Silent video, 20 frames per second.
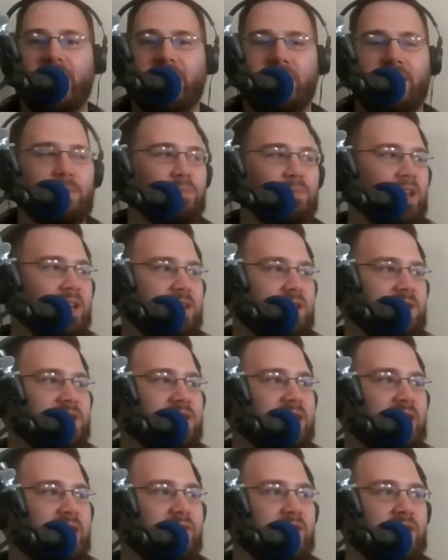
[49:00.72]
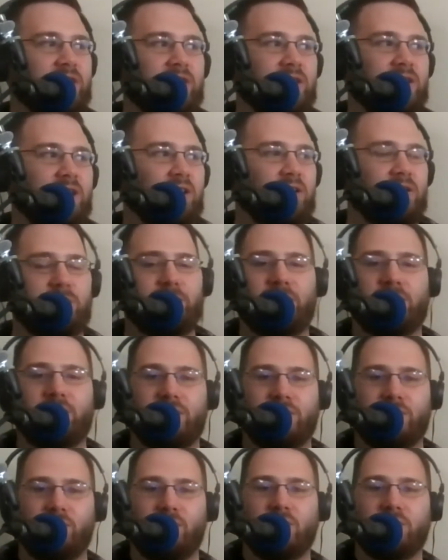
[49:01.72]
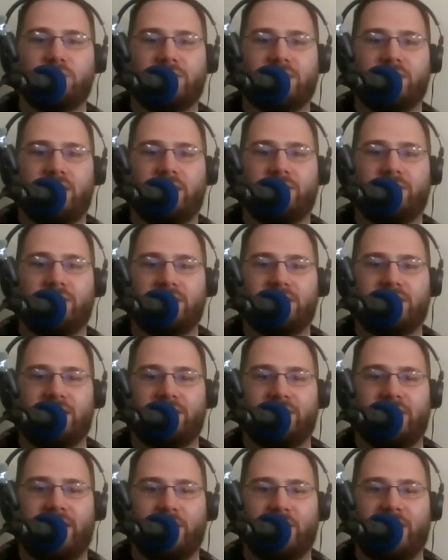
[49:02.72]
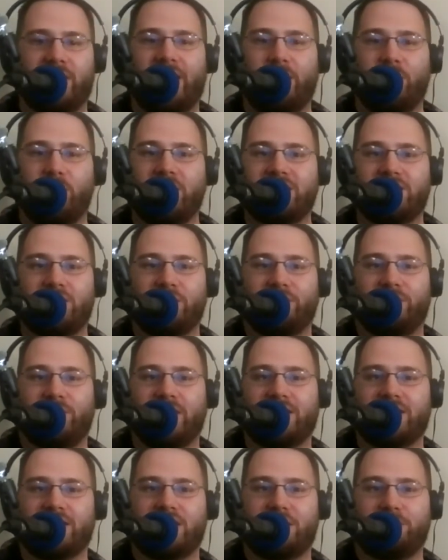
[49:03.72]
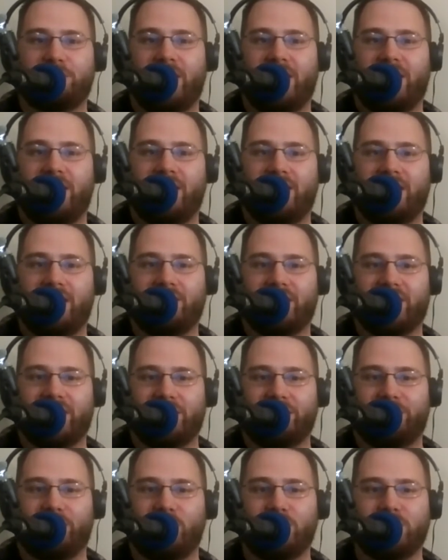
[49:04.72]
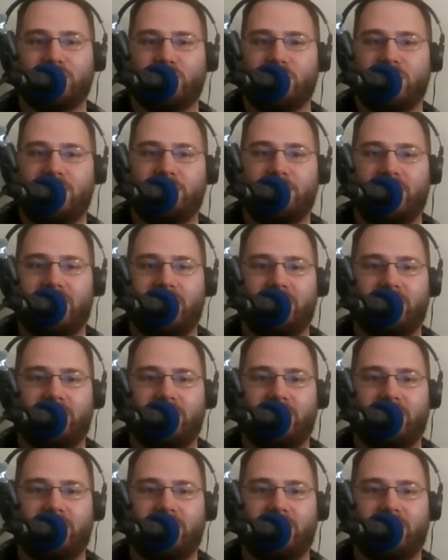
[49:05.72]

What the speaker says: up like a $700 bill in room service and like went to the fucking spa, had like a full treatment,